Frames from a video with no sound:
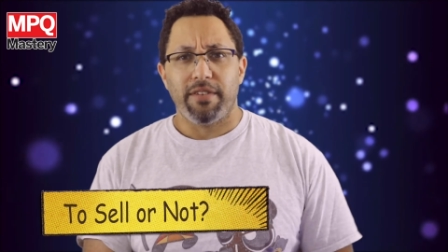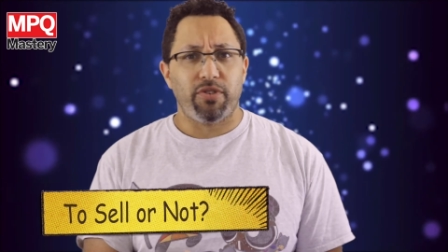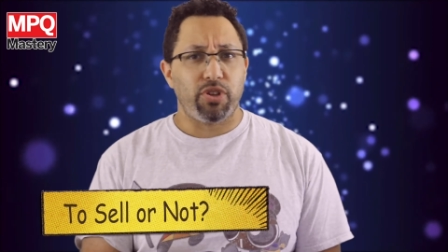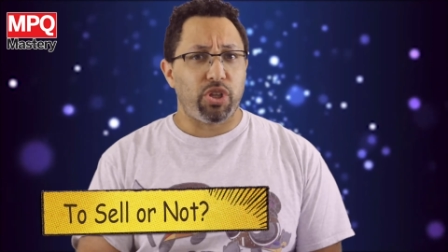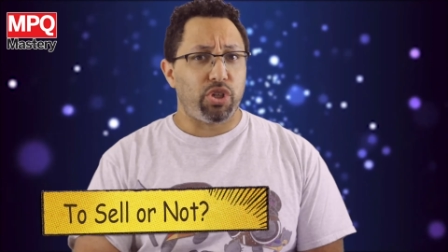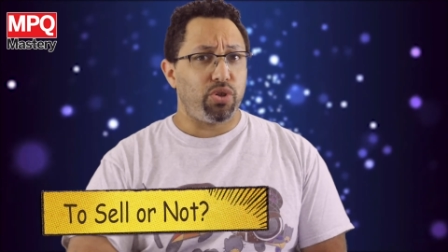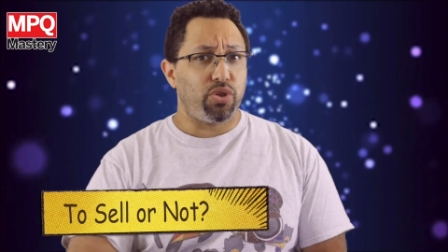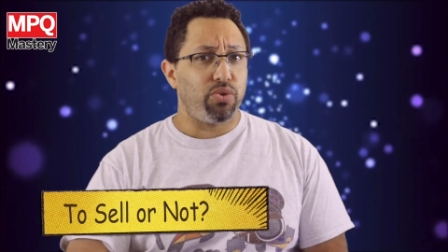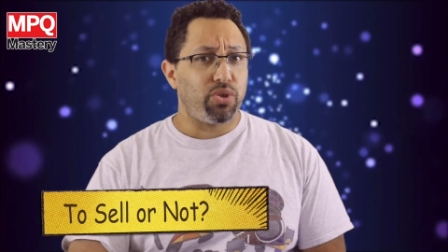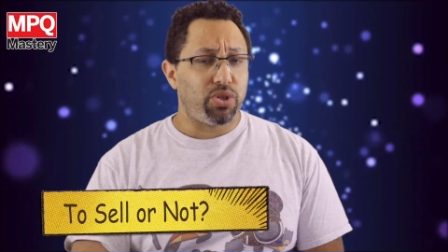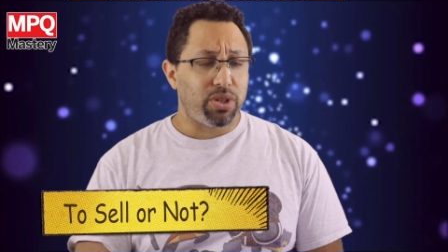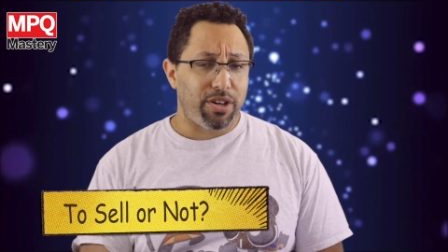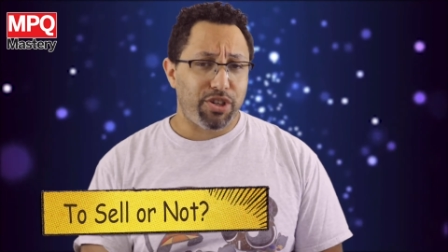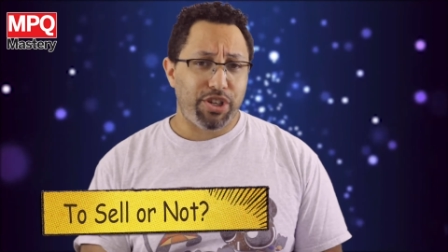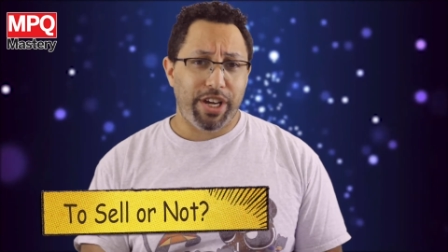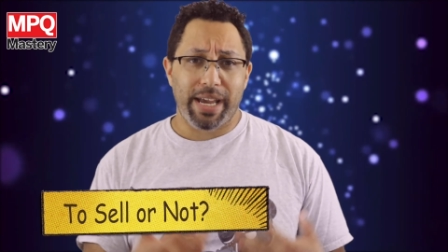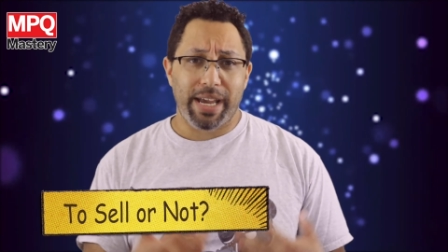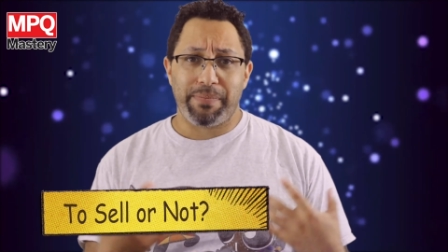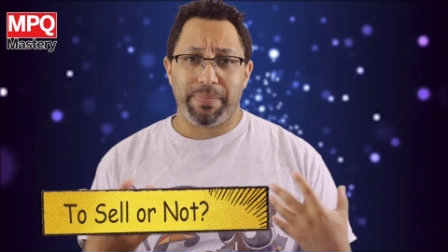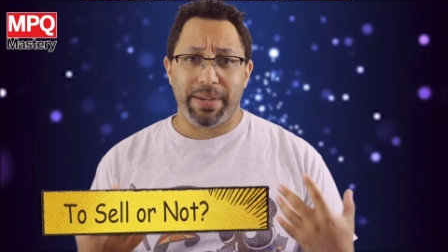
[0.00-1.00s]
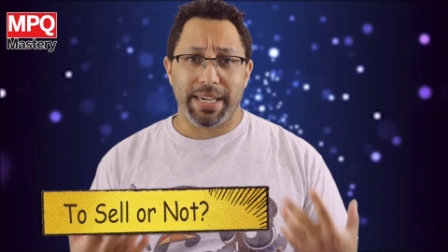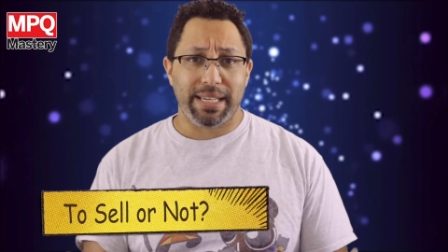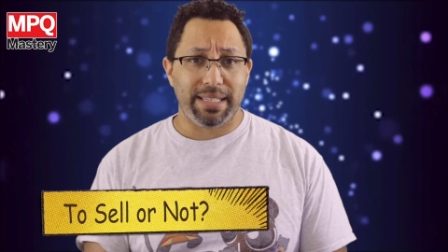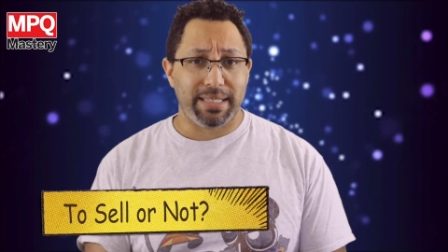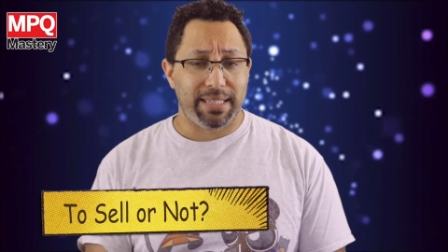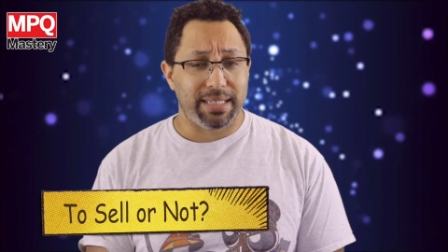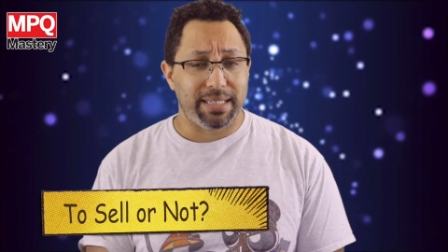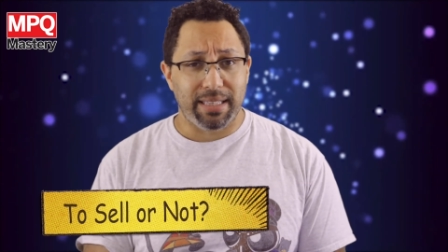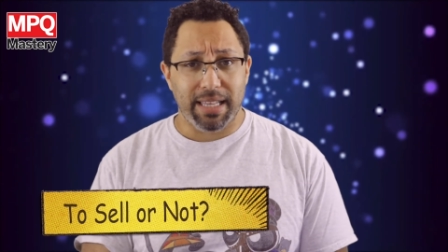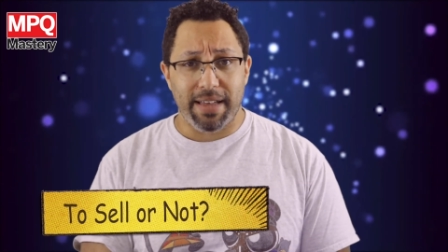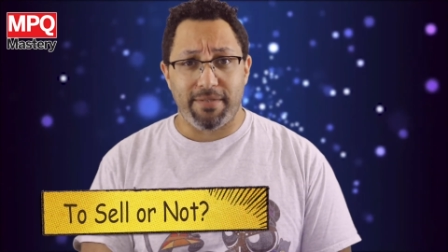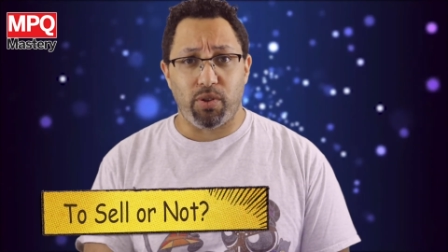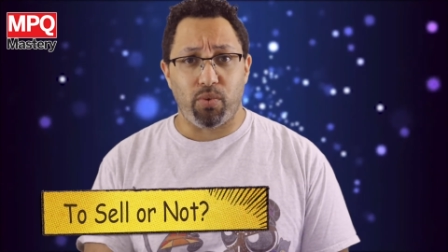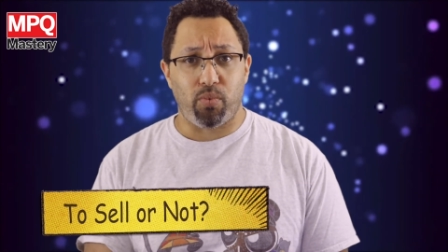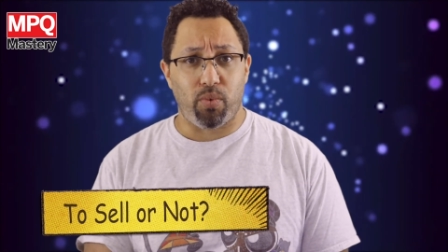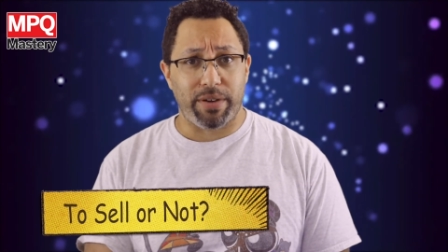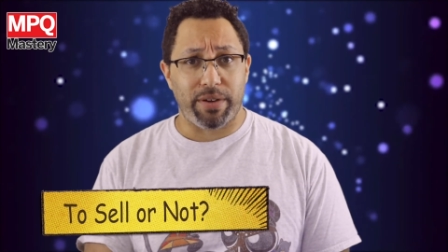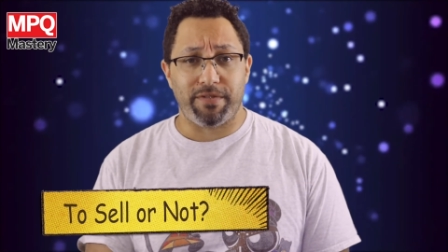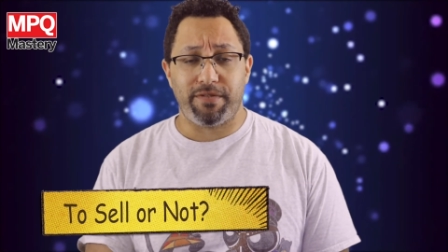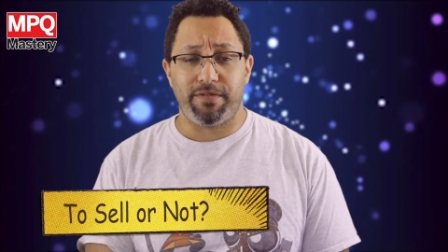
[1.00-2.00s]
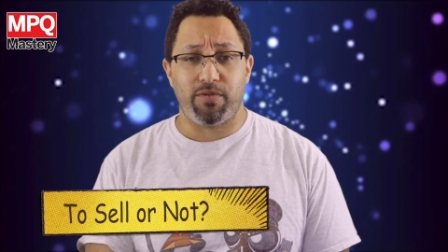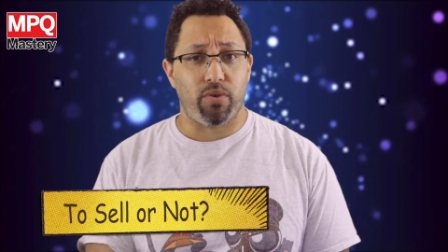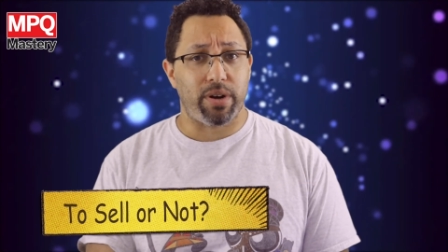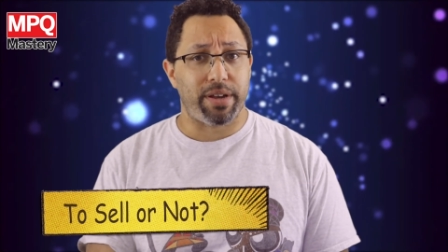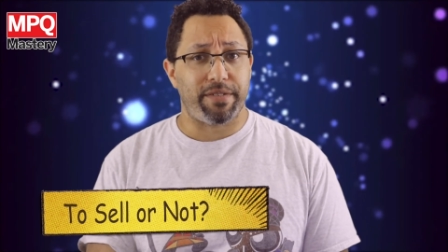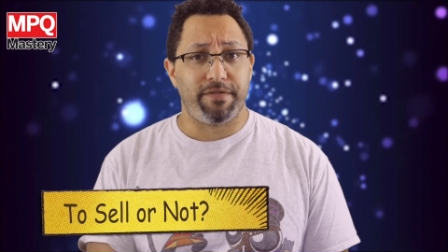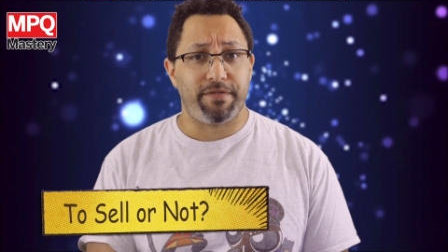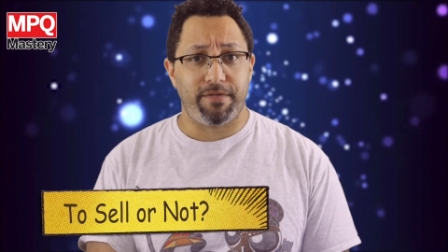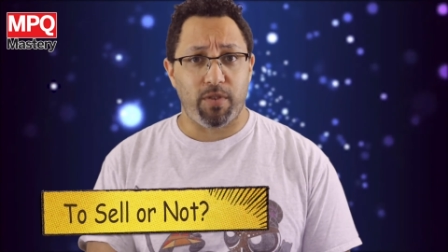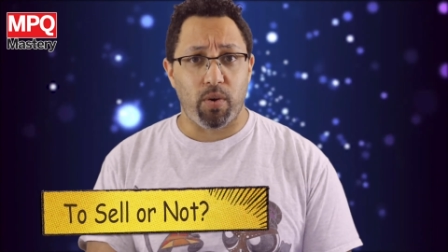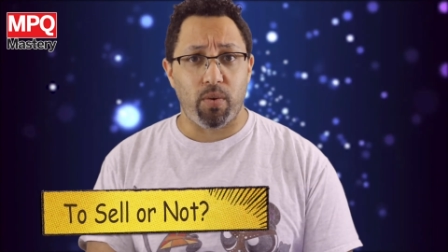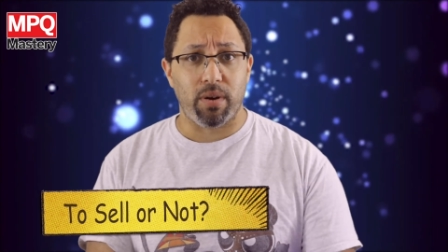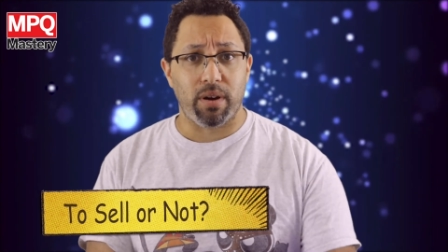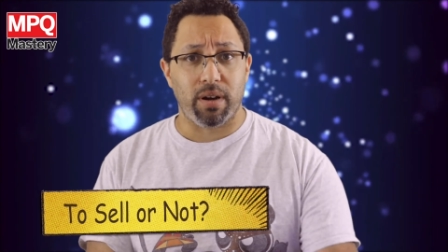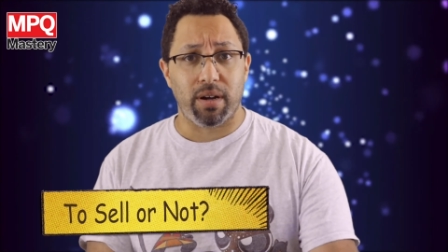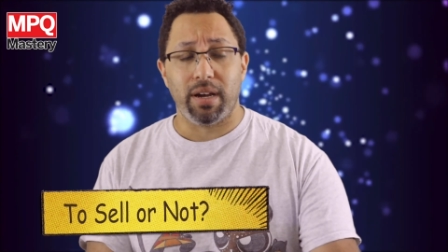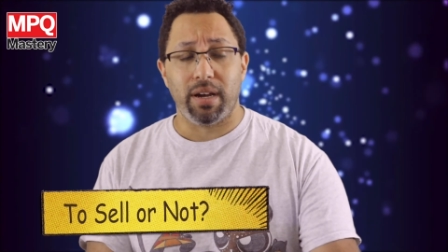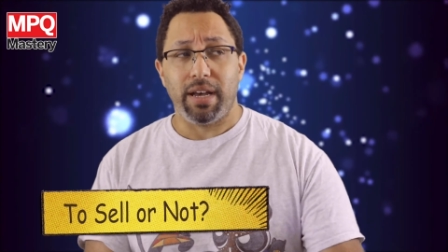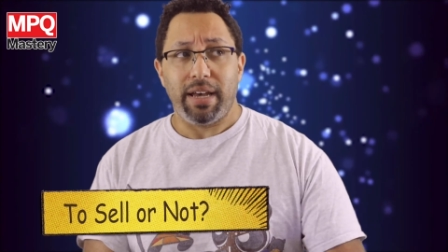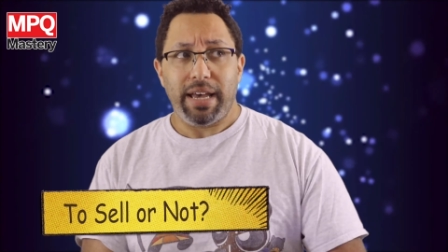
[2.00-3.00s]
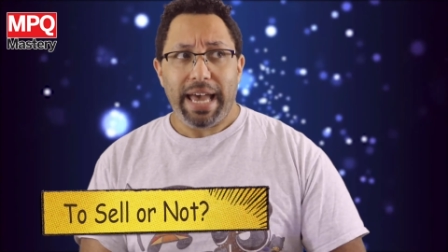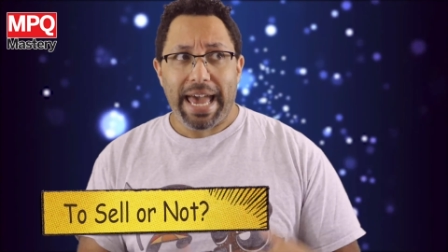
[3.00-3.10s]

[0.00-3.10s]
For the two star champions, it's level 145 four,